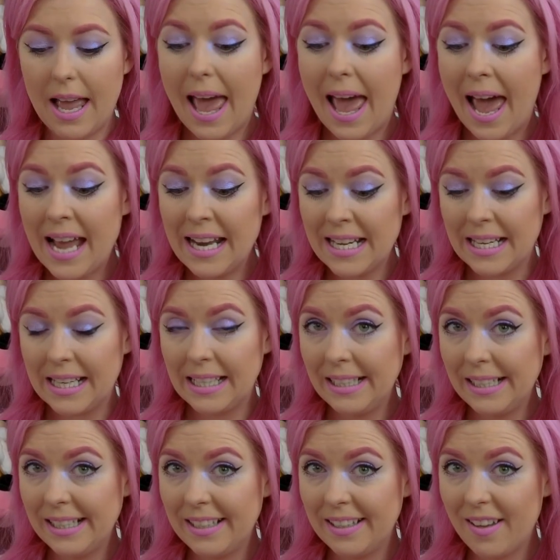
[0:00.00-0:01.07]

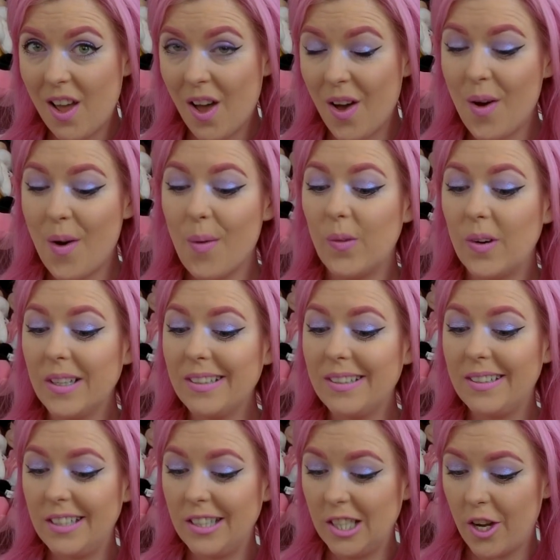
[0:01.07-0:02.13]
Annie
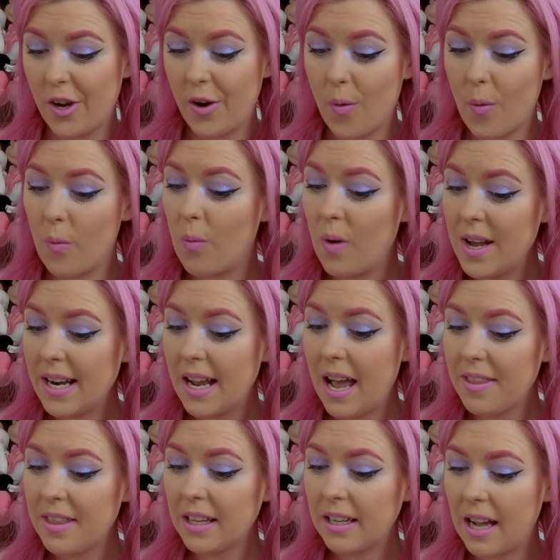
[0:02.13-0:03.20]
wants to know, what
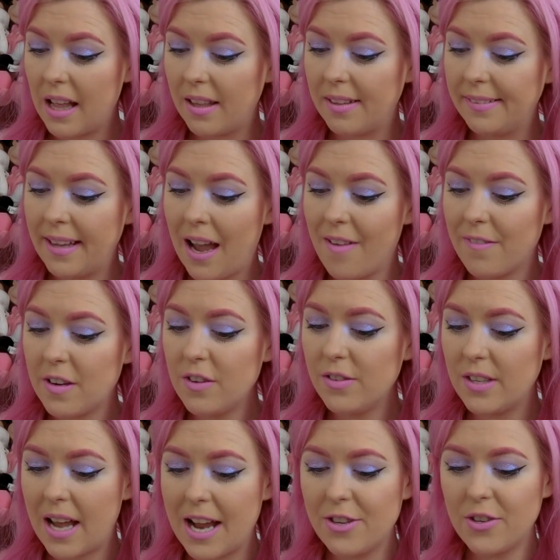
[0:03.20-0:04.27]
other colours have you
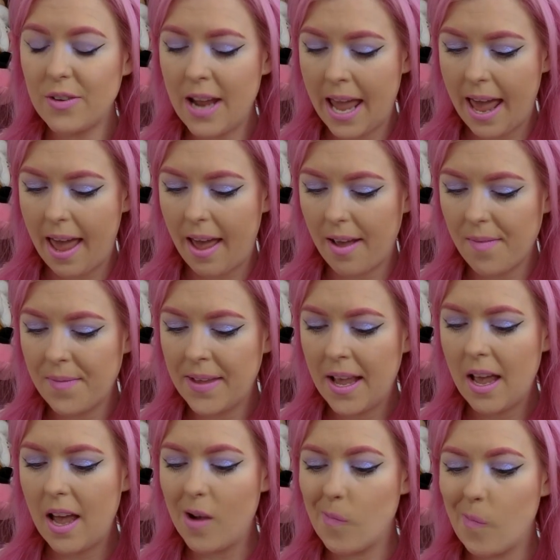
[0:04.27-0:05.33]
dyed your hair,
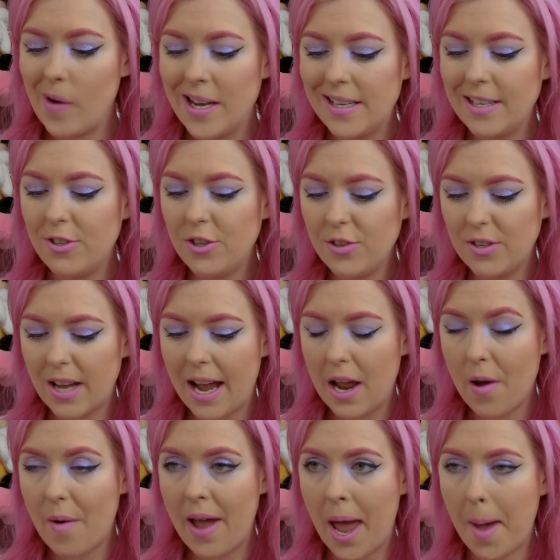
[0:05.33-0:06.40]
and when did you dye
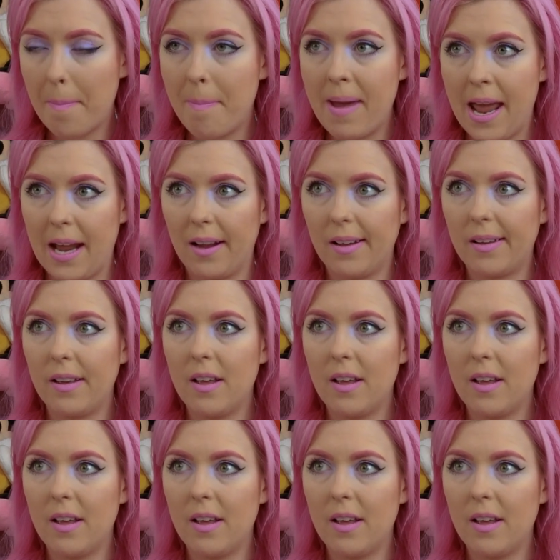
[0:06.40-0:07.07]
your hair pink?